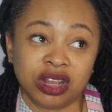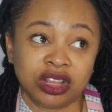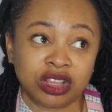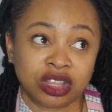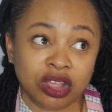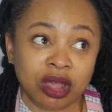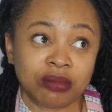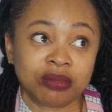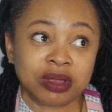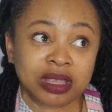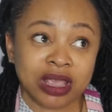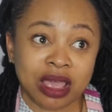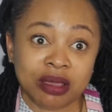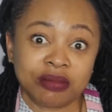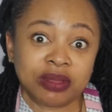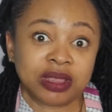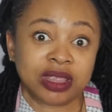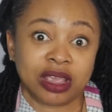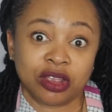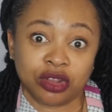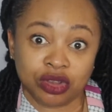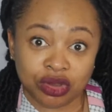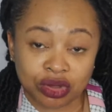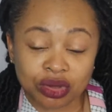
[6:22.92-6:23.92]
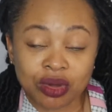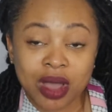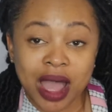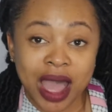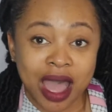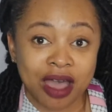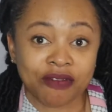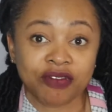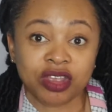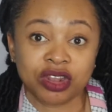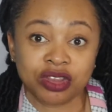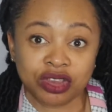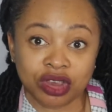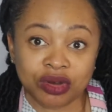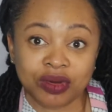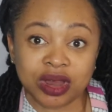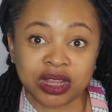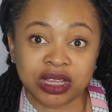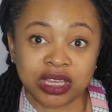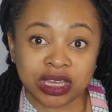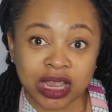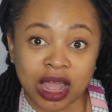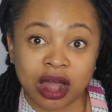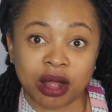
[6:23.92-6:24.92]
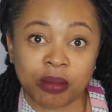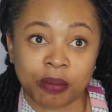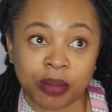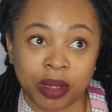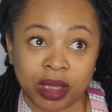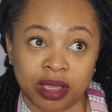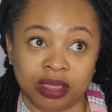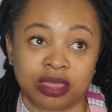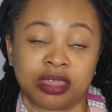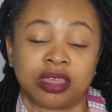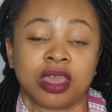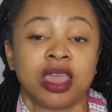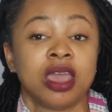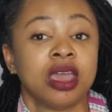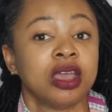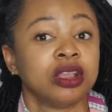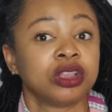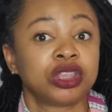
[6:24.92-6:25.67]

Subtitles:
sometimes they do have it during childbirth.